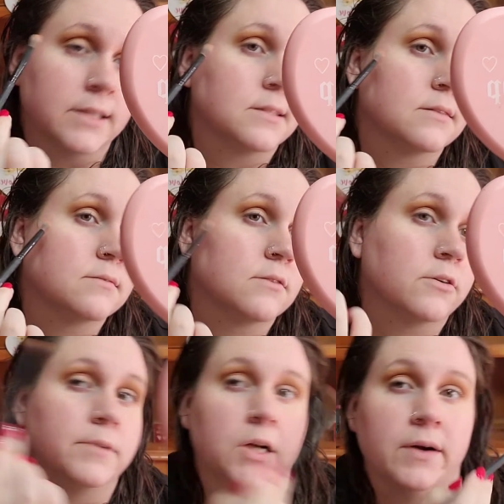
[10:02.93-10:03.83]
it is,
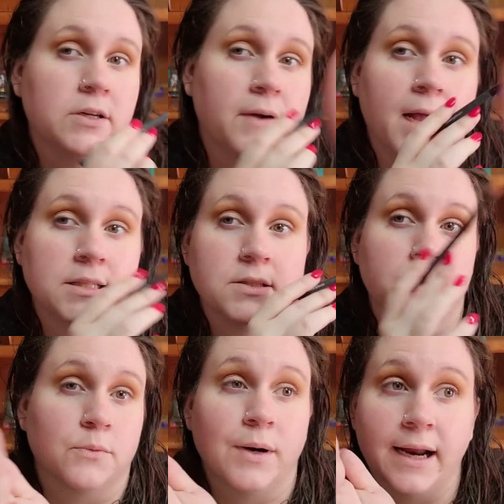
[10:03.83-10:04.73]
or, you know, interacting
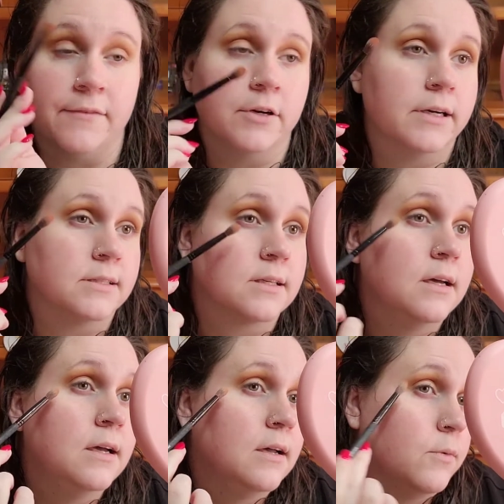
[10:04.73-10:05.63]
with, or whatever it is,
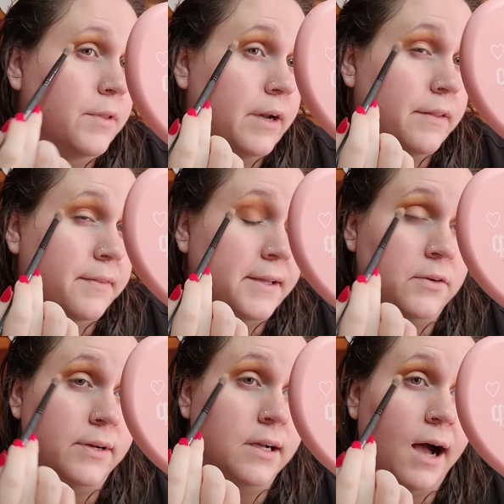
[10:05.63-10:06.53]
with anything that
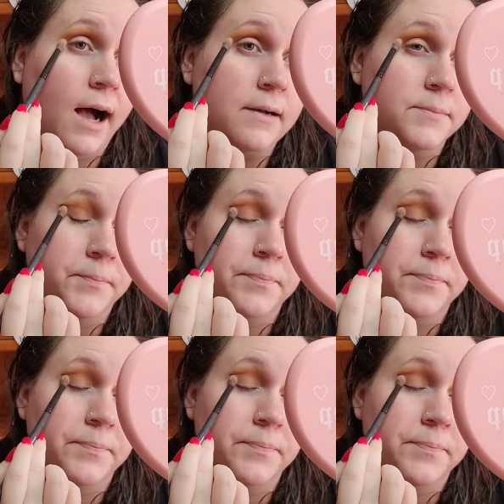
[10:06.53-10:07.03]
you had got.